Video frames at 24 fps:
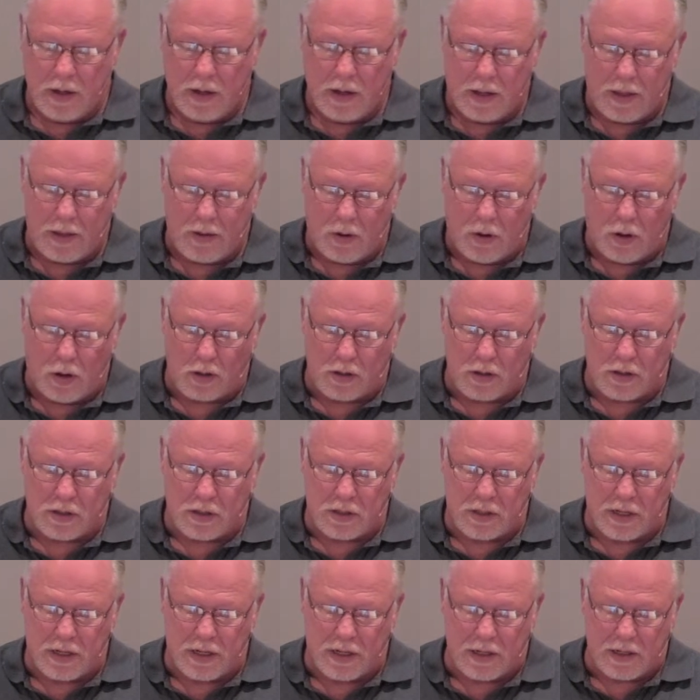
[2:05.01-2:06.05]
And they're all
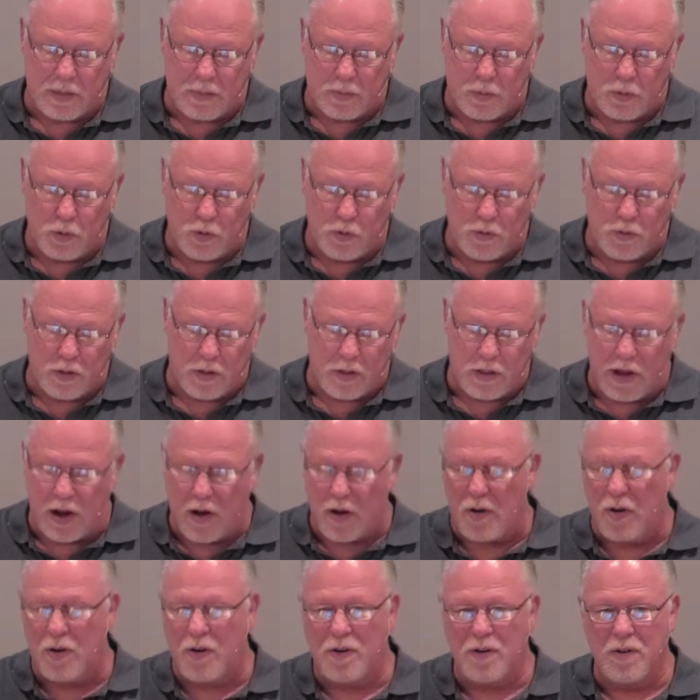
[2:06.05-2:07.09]
seeking to prove that
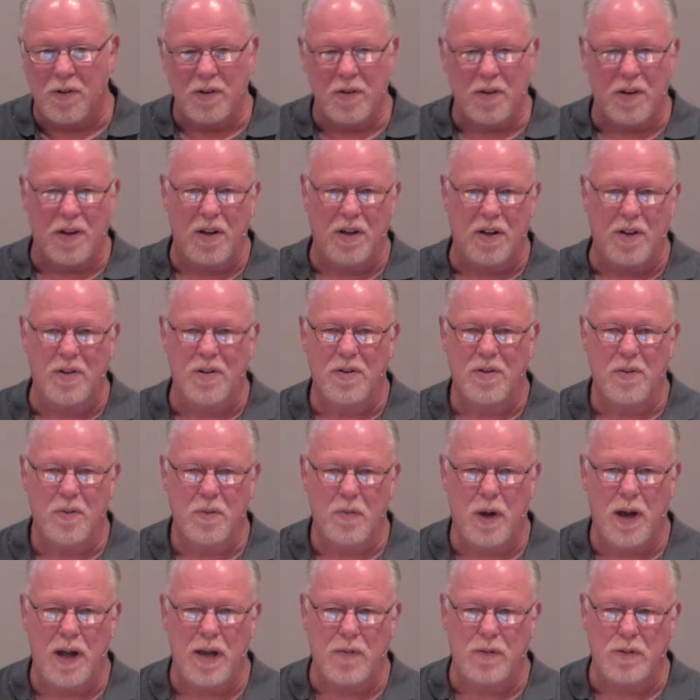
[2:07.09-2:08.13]
their
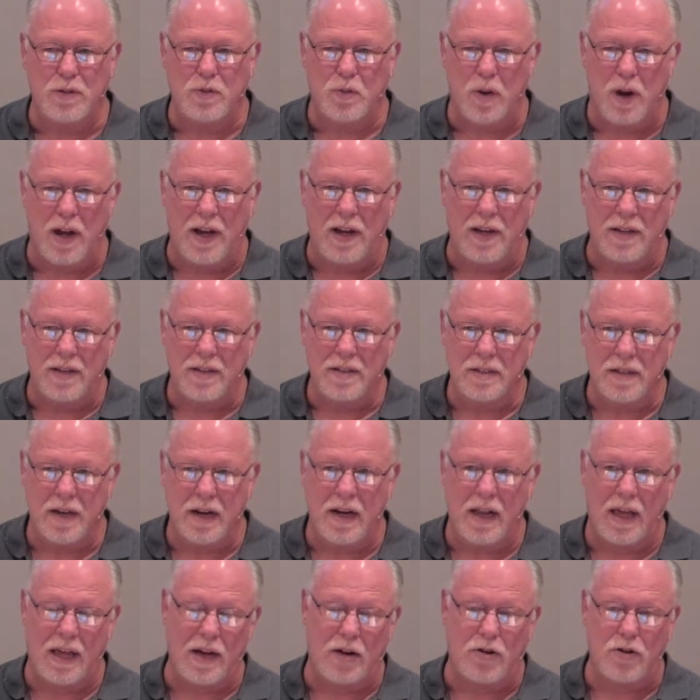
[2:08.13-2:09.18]
way was right. It's kind
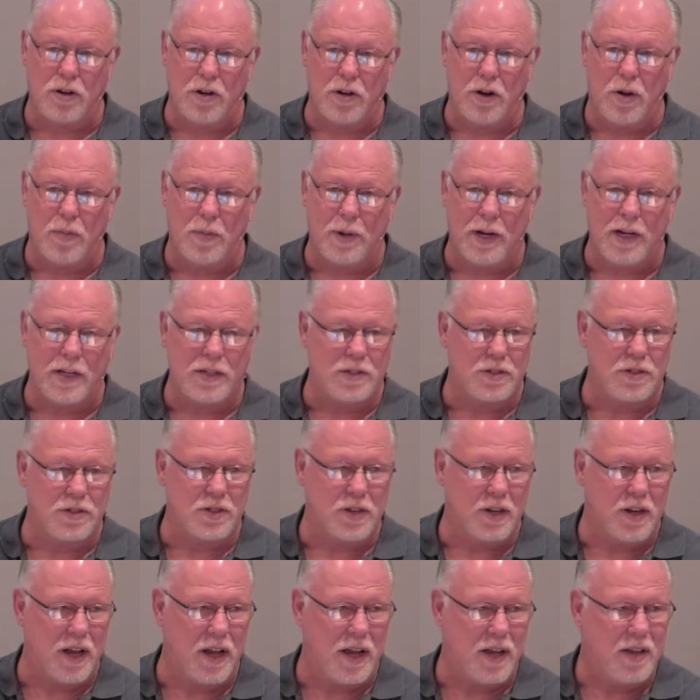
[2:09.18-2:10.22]
of like our denominations
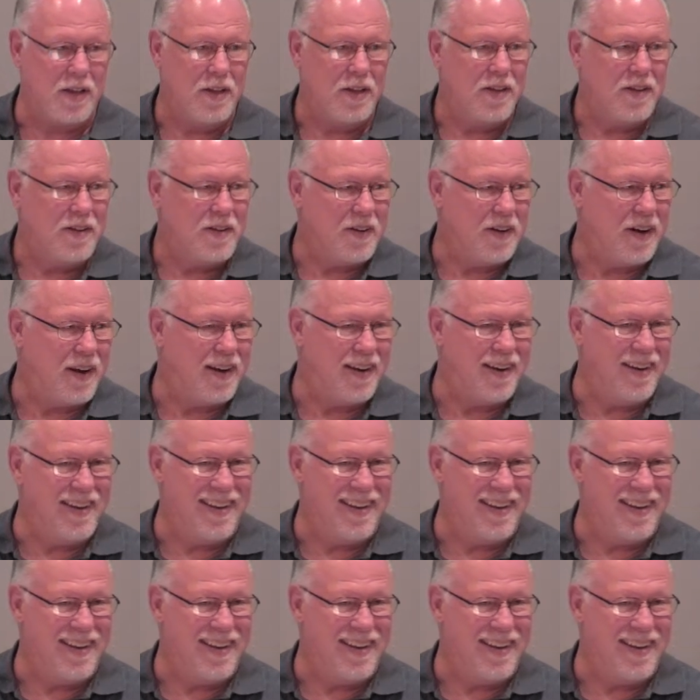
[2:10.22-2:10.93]
today, right?